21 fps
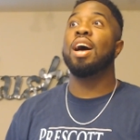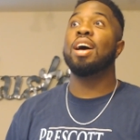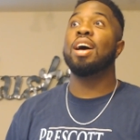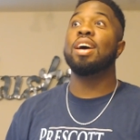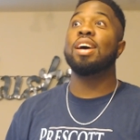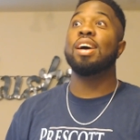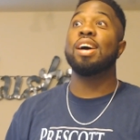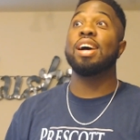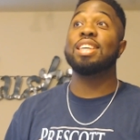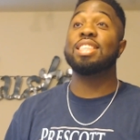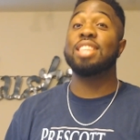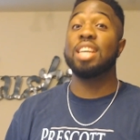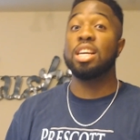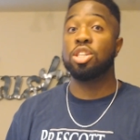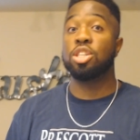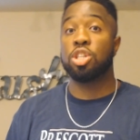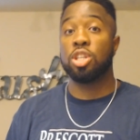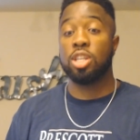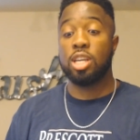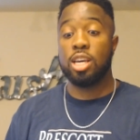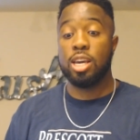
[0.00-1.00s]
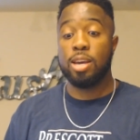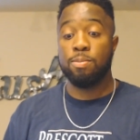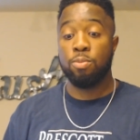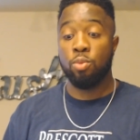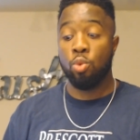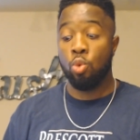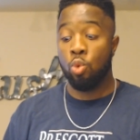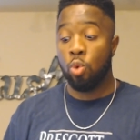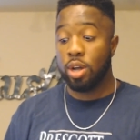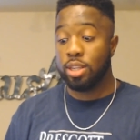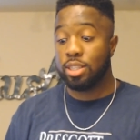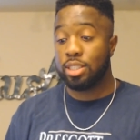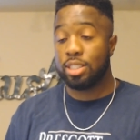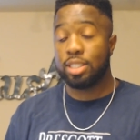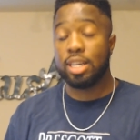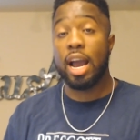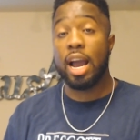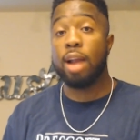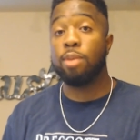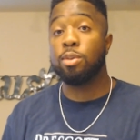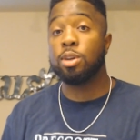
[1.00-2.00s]
essentially, once
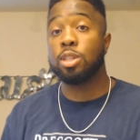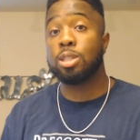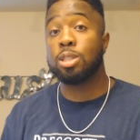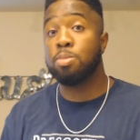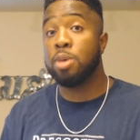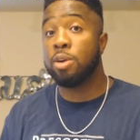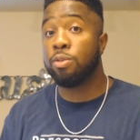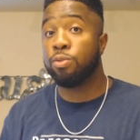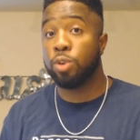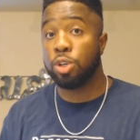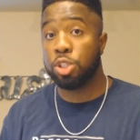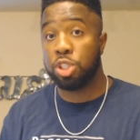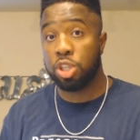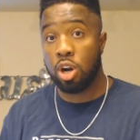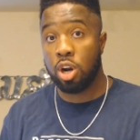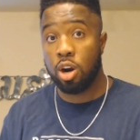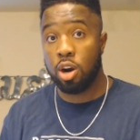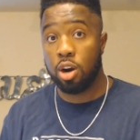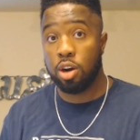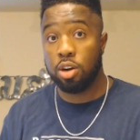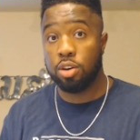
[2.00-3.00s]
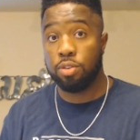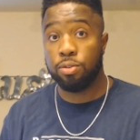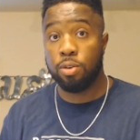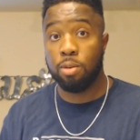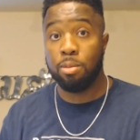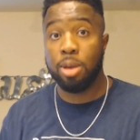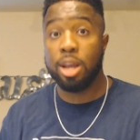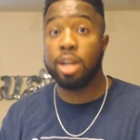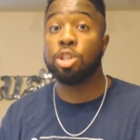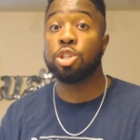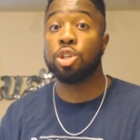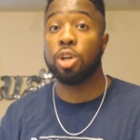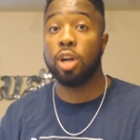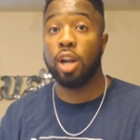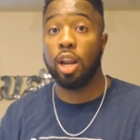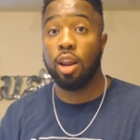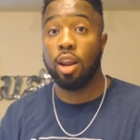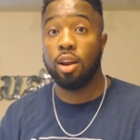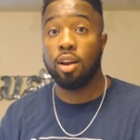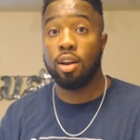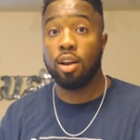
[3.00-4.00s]
Tyron Smith returned from injury